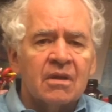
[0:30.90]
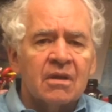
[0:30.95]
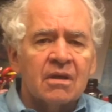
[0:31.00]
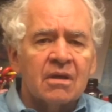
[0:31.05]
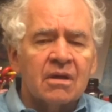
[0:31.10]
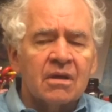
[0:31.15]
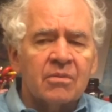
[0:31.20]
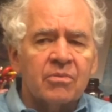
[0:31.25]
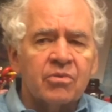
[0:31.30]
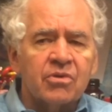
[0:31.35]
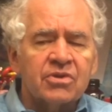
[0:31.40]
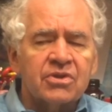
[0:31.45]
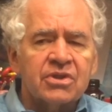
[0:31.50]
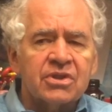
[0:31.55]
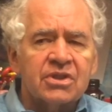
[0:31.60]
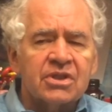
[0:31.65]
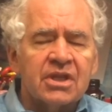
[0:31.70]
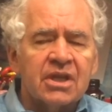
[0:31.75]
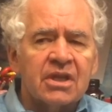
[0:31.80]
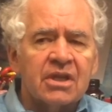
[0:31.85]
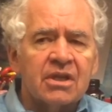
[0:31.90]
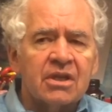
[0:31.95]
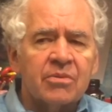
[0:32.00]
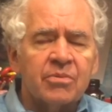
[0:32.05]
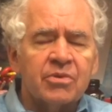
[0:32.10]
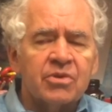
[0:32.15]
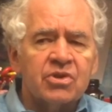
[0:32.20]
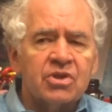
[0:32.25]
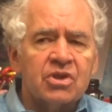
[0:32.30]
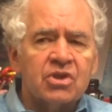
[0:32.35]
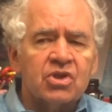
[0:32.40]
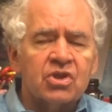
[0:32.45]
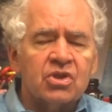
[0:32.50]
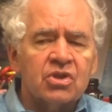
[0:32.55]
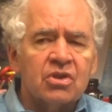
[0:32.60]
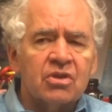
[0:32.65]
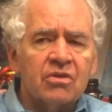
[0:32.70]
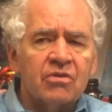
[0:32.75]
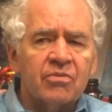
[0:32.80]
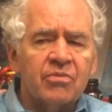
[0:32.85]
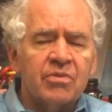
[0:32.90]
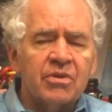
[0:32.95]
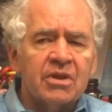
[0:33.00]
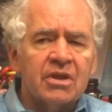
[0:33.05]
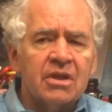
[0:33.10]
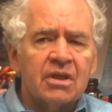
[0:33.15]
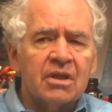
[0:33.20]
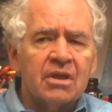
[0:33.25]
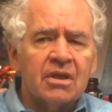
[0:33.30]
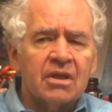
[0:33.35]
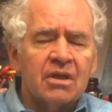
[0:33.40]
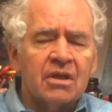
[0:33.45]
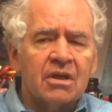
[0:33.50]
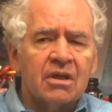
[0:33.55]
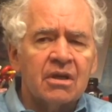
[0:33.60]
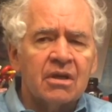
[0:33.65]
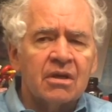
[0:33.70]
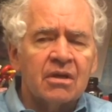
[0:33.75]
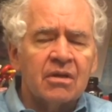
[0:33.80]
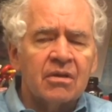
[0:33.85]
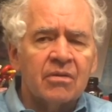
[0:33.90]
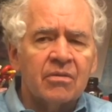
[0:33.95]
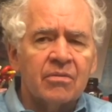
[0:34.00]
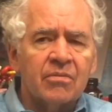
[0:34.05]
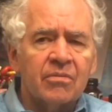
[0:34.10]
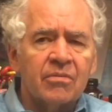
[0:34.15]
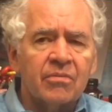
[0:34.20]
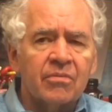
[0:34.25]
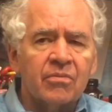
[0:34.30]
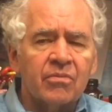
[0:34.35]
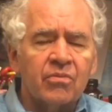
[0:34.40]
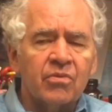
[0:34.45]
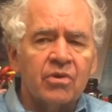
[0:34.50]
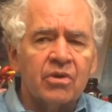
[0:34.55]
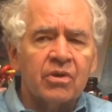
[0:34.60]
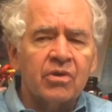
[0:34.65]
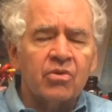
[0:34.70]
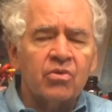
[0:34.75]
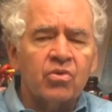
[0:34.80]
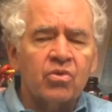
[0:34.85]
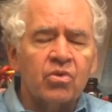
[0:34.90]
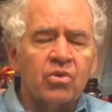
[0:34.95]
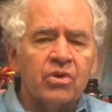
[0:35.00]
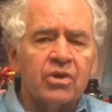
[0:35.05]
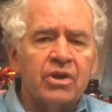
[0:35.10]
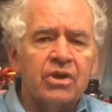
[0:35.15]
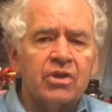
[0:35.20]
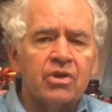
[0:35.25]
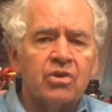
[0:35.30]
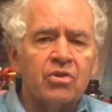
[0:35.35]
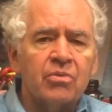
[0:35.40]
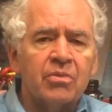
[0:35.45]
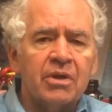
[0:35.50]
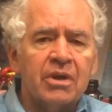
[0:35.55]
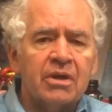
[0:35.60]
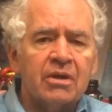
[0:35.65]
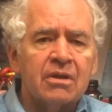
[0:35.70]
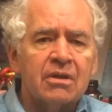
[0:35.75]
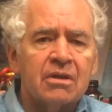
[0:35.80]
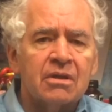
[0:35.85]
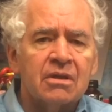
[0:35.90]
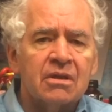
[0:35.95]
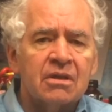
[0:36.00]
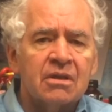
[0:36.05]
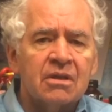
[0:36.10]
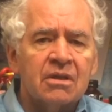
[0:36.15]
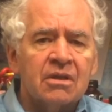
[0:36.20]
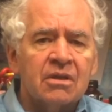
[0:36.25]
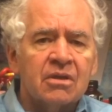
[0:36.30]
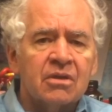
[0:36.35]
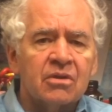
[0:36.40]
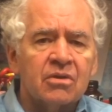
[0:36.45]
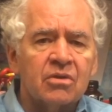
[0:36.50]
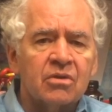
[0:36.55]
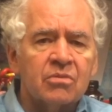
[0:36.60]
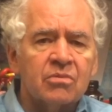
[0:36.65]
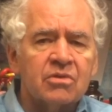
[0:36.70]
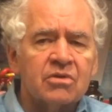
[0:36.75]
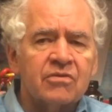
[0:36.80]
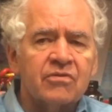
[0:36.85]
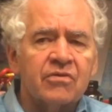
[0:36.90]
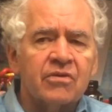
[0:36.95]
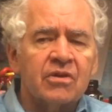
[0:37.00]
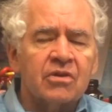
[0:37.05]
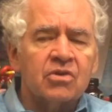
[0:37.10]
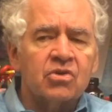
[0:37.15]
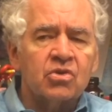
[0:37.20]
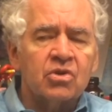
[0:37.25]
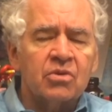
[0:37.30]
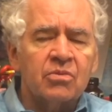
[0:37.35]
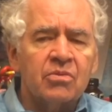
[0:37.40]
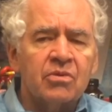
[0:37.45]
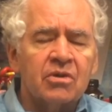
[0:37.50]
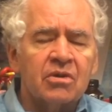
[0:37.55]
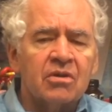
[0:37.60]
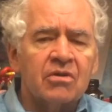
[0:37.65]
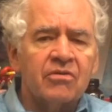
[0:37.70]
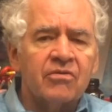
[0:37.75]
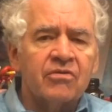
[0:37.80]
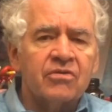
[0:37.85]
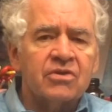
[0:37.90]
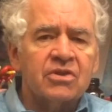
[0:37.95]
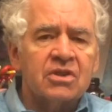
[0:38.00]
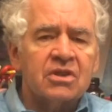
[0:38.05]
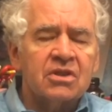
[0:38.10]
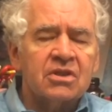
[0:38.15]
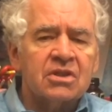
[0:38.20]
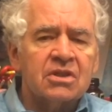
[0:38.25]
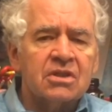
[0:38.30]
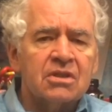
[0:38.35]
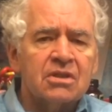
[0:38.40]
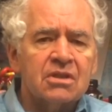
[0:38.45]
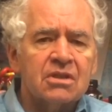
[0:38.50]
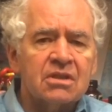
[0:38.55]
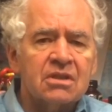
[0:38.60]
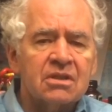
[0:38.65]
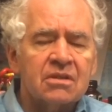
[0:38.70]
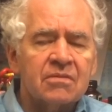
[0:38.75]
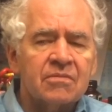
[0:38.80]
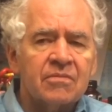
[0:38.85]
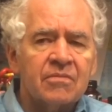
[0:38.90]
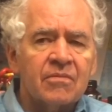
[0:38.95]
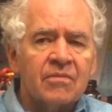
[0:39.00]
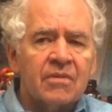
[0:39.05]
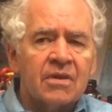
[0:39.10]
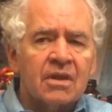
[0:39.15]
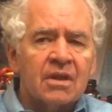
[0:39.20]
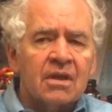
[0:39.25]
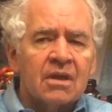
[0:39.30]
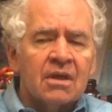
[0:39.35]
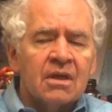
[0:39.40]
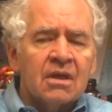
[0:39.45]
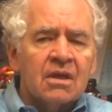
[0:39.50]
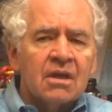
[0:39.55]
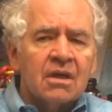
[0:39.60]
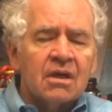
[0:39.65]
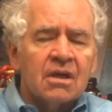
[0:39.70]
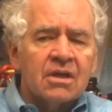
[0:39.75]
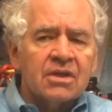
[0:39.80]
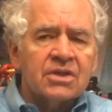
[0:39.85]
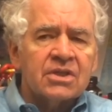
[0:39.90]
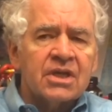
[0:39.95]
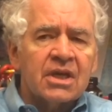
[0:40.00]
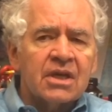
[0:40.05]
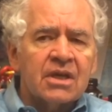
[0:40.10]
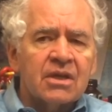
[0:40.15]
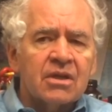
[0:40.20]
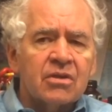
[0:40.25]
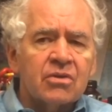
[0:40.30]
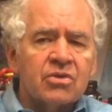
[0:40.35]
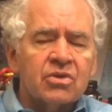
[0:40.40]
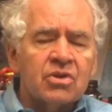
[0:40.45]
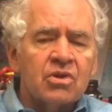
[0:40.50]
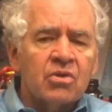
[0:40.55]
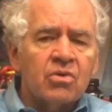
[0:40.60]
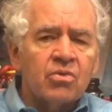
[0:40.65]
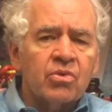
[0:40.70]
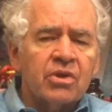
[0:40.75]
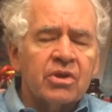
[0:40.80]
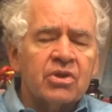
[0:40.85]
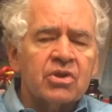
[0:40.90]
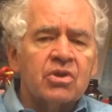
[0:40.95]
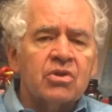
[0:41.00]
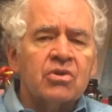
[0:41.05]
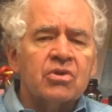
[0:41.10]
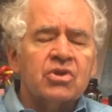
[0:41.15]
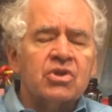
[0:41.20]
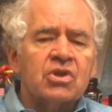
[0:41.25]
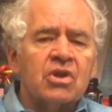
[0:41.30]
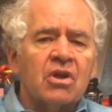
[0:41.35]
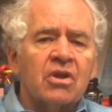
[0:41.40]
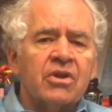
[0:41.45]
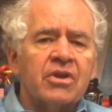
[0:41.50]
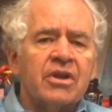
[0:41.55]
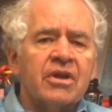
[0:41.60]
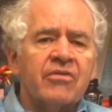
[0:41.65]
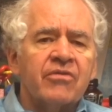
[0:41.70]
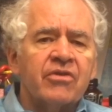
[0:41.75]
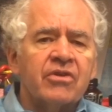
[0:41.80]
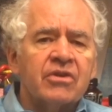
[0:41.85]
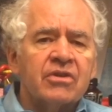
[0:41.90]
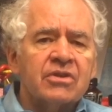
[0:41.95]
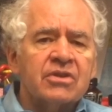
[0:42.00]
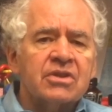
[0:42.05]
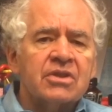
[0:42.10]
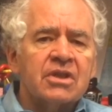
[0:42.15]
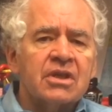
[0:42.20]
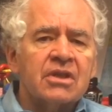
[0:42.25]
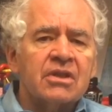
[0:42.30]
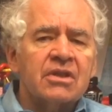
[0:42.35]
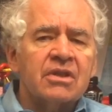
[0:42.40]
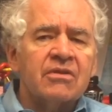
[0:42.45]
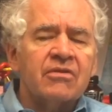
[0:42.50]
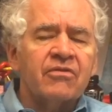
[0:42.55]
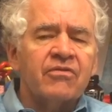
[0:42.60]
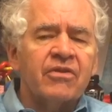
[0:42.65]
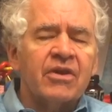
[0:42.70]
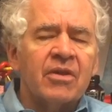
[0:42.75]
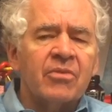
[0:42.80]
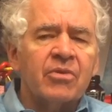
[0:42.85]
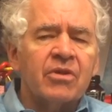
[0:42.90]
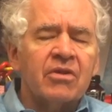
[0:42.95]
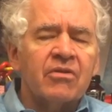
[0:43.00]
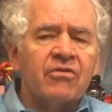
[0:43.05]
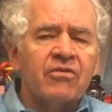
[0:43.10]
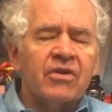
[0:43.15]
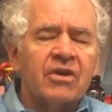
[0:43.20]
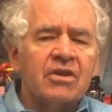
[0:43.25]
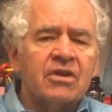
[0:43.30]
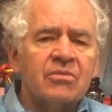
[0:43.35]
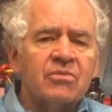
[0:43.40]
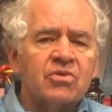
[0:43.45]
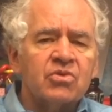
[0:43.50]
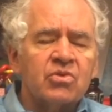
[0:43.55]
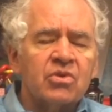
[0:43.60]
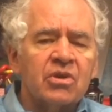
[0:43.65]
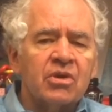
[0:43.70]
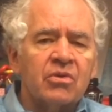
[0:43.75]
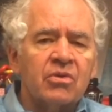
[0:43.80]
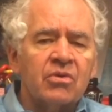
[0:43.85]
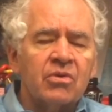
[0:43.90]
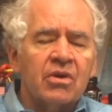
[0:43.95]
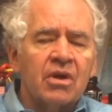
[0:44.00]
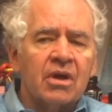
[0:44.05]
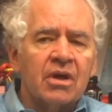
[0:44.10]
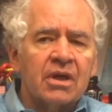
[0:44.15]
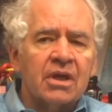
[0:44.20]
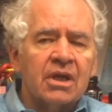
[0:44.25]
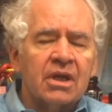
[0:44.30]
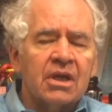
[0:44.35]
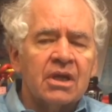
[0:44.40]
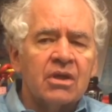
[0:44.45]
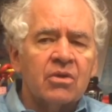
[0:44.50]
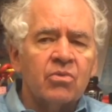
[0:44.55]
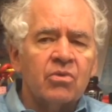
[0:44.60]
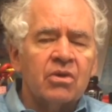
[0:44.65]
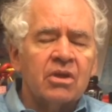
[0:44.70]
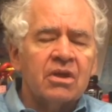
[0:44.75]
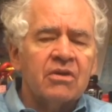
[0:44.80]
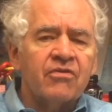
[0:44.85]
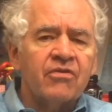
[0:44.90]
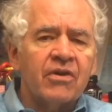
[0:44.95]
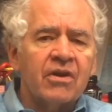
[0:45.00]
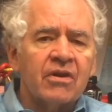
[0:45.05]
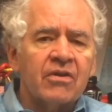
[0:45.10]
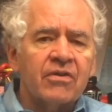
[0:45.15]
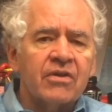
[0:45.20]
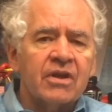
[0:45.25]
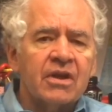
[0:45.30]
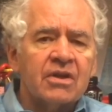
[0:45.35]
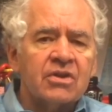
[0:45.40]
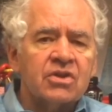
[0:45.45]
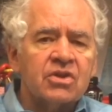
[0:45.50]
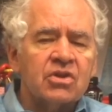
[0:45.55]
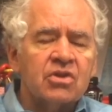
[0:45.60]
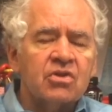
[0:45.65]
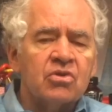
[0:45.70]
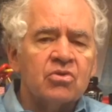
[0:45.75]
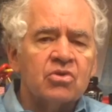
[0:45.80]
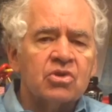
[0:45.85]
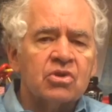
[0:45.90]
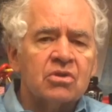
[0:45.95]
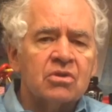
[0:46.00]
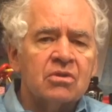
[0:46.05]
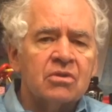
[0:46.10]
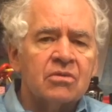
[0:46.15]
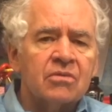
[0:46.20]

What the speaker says: It puts the state in the position of being really cruel and inhumane in terms of treatment of citizens. Second, there's no really good solid evidence that the family of victims really get any relief out of the execution,